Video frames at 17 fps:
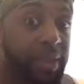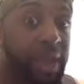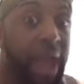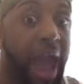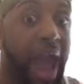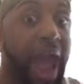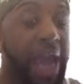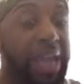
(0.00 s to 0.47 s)

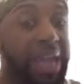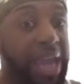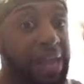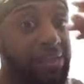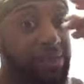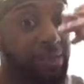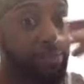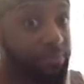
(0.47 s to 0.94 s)
I came
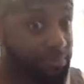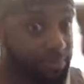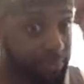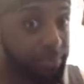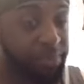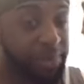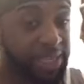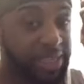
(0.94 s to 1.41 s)
to
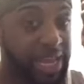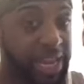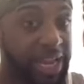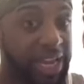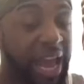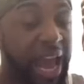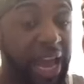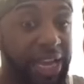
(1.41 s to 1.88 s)
be that
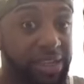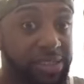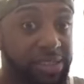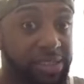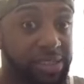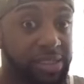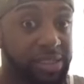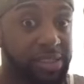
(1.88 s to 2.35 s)
light
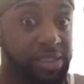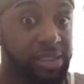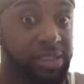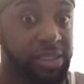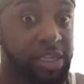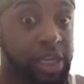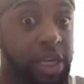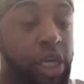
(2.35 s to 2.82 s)

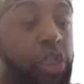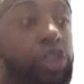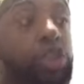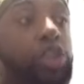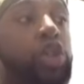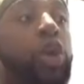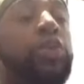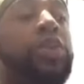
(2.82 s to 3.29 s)

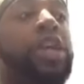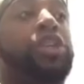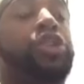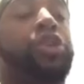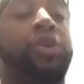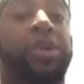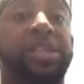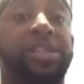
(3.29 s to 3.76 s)
so that
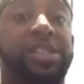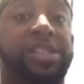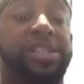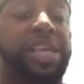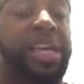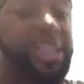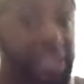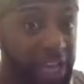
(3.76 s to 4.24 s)
you could
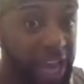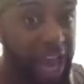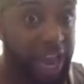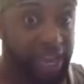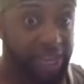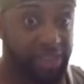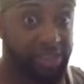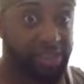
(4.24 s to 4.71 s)
see the
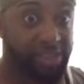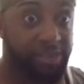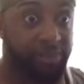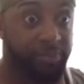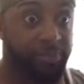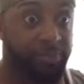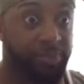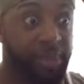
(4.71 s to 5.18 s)
light
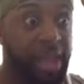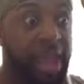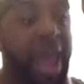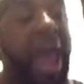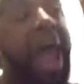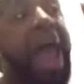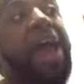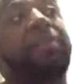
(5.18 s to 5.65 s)

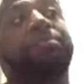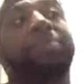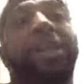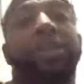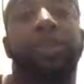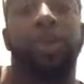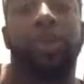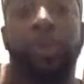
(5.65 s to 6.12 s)
and be
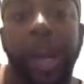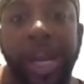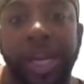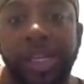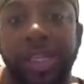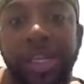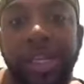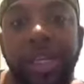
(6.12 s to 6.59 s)

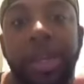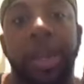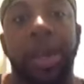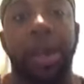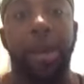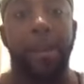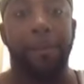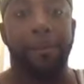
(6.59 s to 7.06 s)
directed
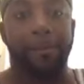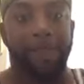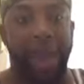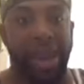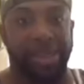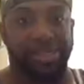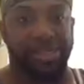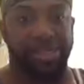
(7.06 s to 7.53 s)

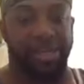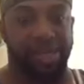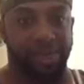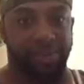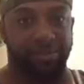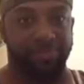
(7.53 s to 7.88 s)
back to him